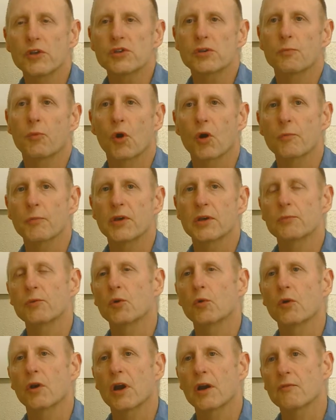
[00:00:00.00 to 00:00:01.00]
support people
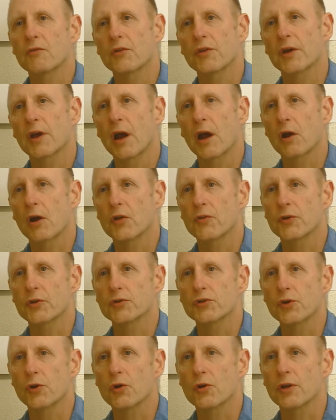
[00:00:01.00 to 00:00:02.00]
wherever they are on their
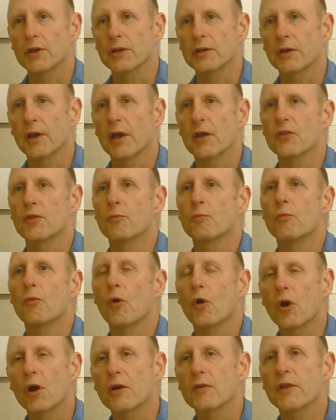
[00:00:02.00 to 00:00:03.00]
journey, and the
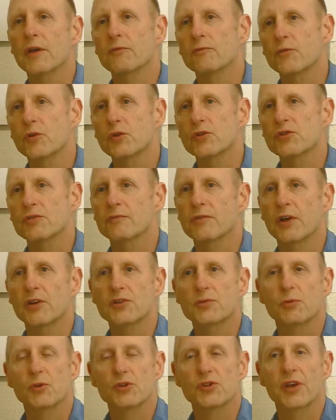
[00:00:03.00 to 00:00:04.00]
more that fruits and
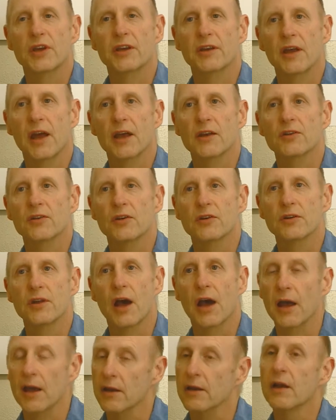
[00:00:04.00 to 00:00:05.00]
vegetables they can add to their
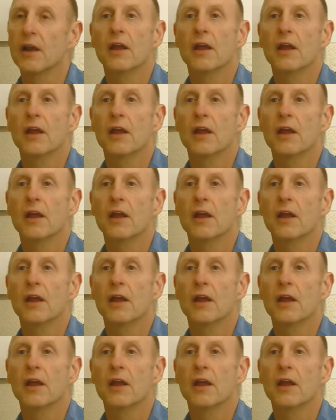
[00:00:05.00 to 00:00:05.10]
diet,